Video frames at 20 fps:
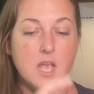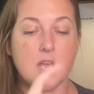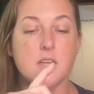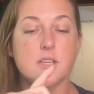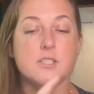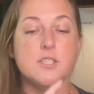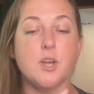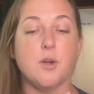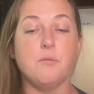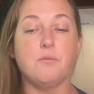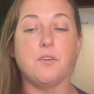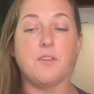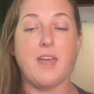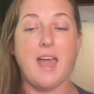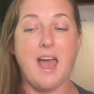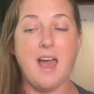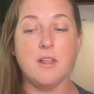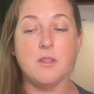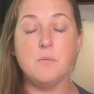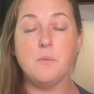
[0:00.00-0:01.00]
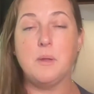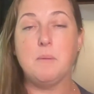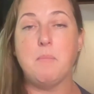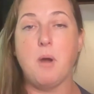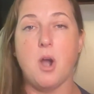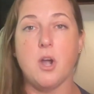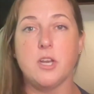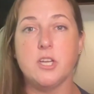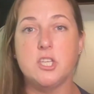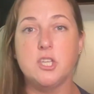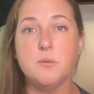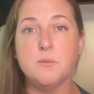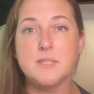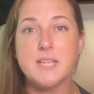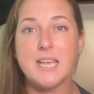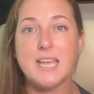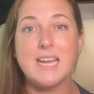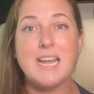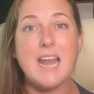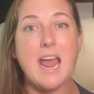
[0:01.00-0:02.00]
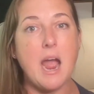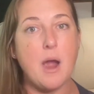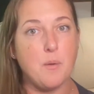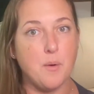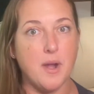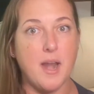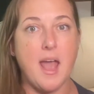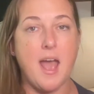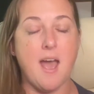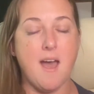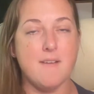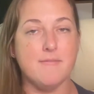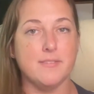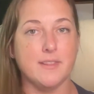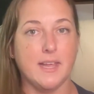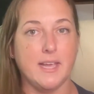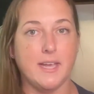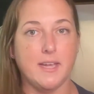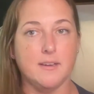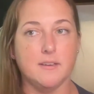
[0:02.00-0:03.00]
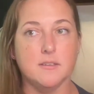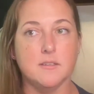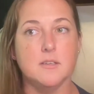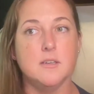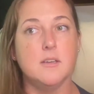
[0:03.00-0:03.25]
So for the Halloween party, she was like an hour and a half late.